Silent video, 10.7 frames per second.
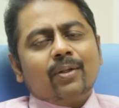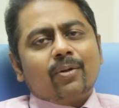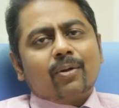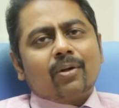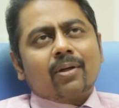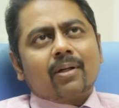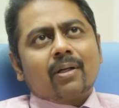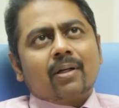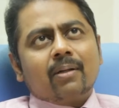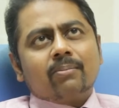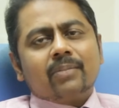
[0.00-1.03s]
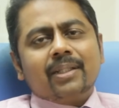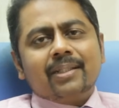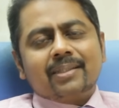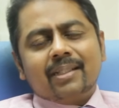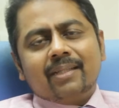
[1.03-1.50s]
or um,
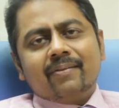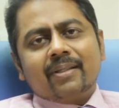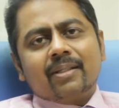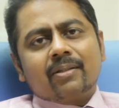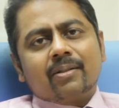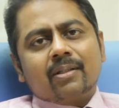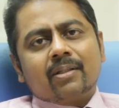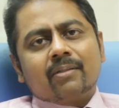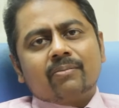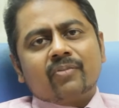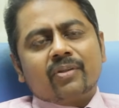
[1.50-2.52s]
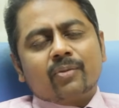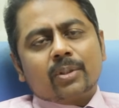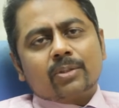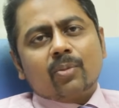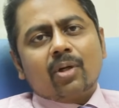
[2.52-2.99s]
initially when it uh, when it
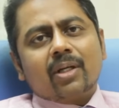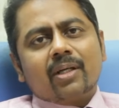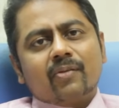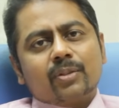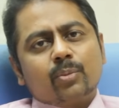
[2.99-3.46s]
was smaller it was